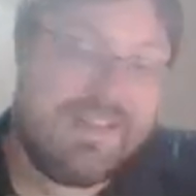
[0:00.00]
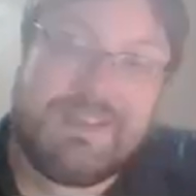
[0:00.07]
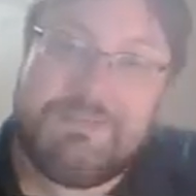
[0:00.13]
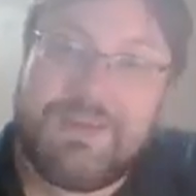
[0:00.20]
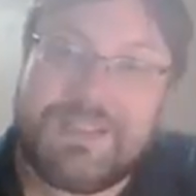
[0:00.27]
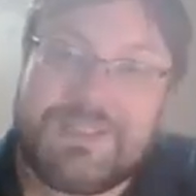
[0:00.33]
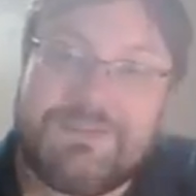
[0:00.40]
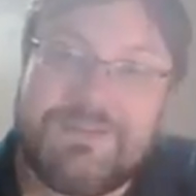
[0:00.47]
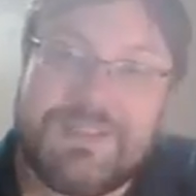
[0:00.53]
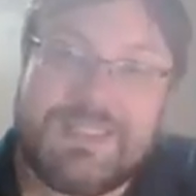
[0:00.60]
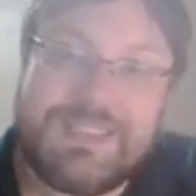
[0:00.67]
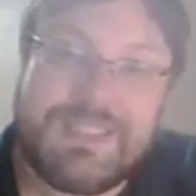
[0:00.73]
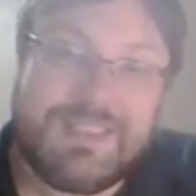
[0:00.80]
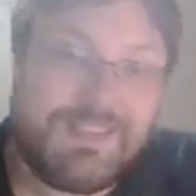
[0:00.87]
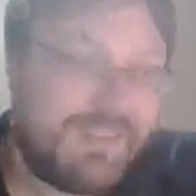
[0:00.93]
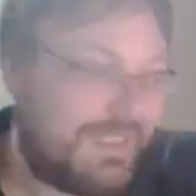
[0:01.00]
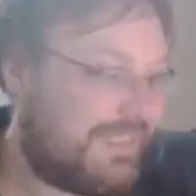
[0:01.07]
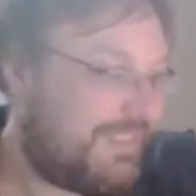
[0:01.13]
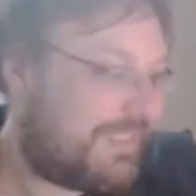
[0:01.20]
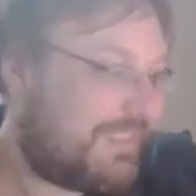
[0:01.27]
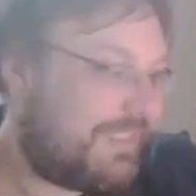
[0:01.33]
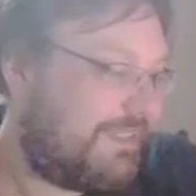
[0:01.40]
depicts
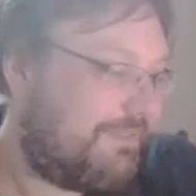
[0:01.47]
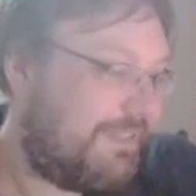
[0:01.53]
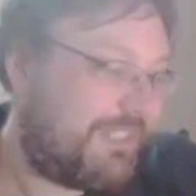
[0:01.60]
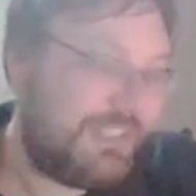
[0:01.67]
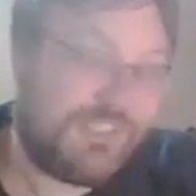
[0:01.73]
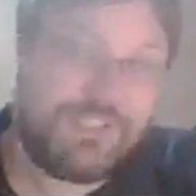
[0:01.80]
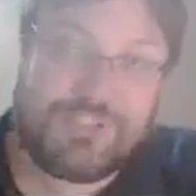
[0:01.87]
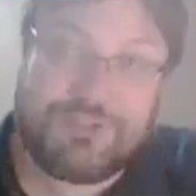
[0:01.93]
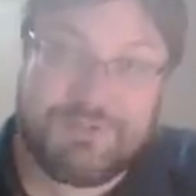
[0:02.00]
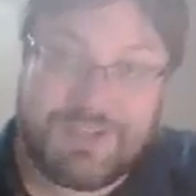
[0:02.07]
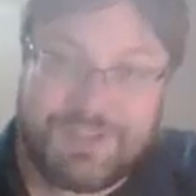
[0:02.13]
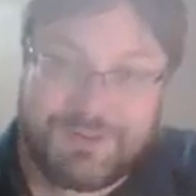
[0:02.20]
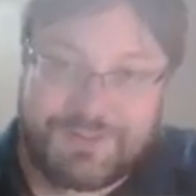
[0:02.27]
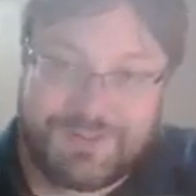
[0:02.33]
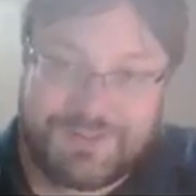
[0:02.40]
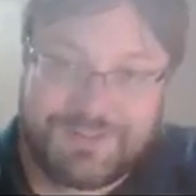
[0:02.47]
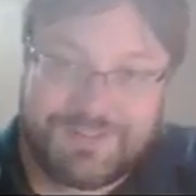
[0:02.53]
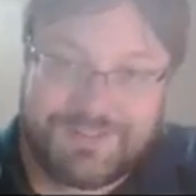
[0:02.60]
resilience, which is strength.